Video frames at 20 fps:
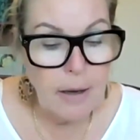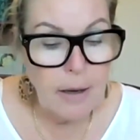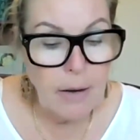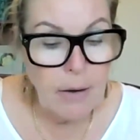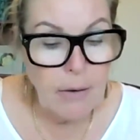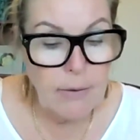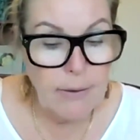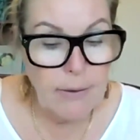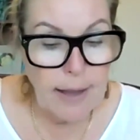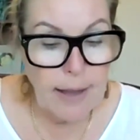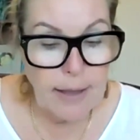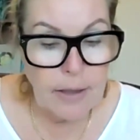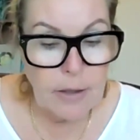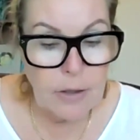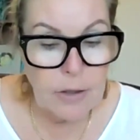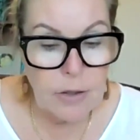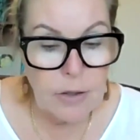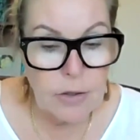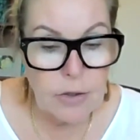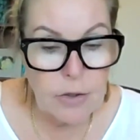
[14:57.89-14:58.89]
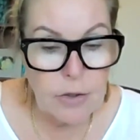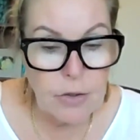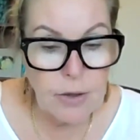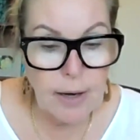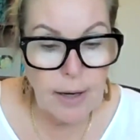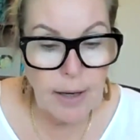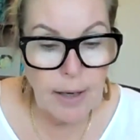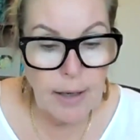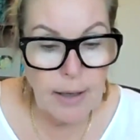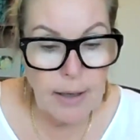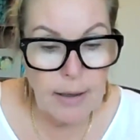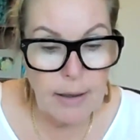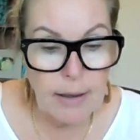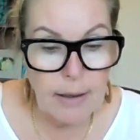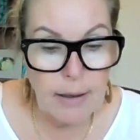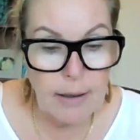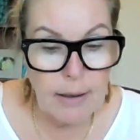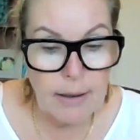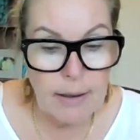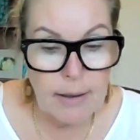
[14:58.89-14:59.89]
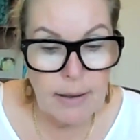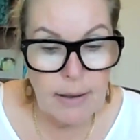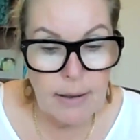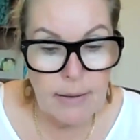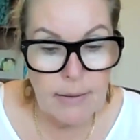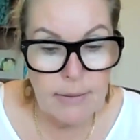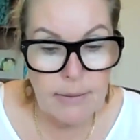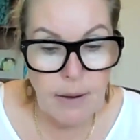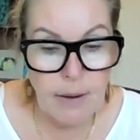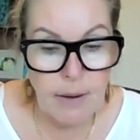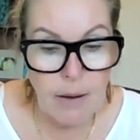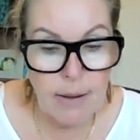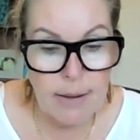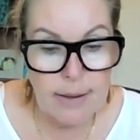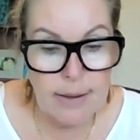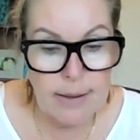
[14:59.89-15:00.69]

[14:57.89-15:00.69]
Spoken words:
on that trek, I